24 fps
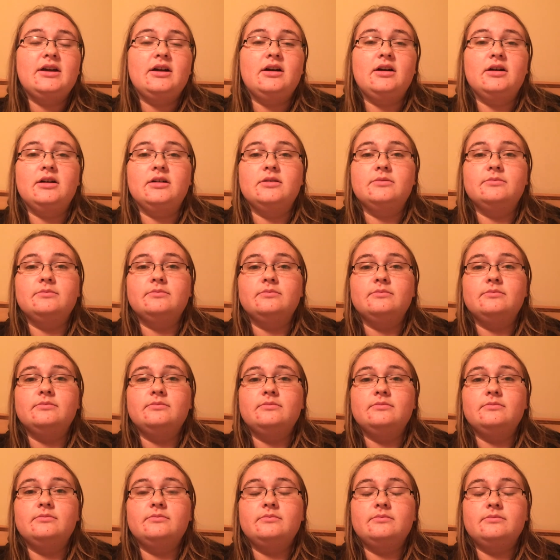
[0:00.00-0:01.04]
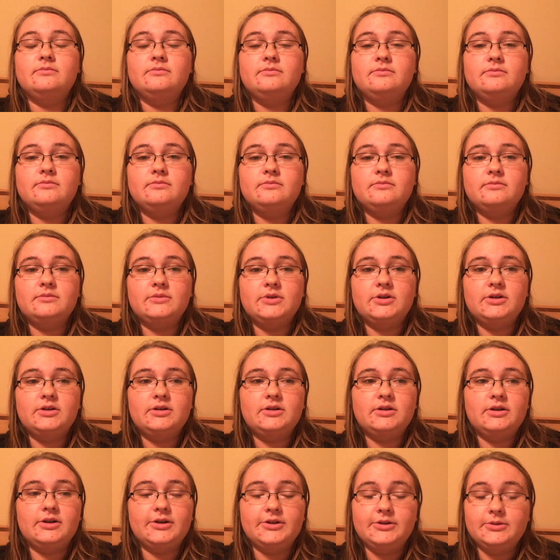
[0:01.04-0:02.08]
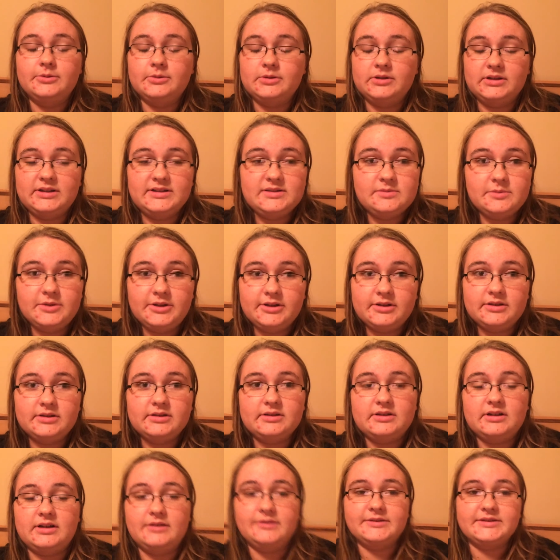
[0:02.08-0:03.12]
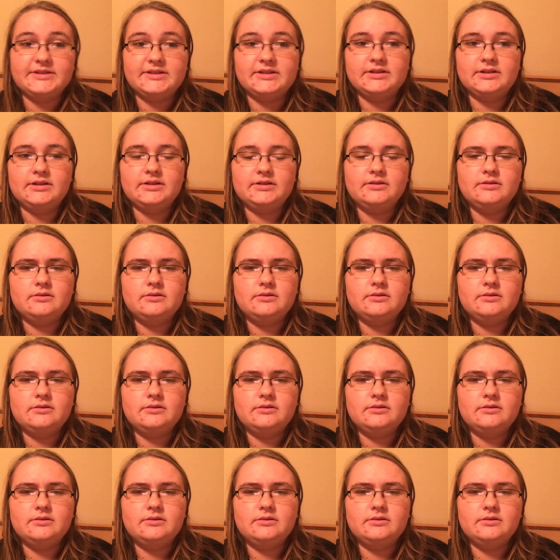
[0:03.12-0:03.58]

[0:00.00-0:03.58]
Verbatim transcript: Um, are you a lesbian? And I was like,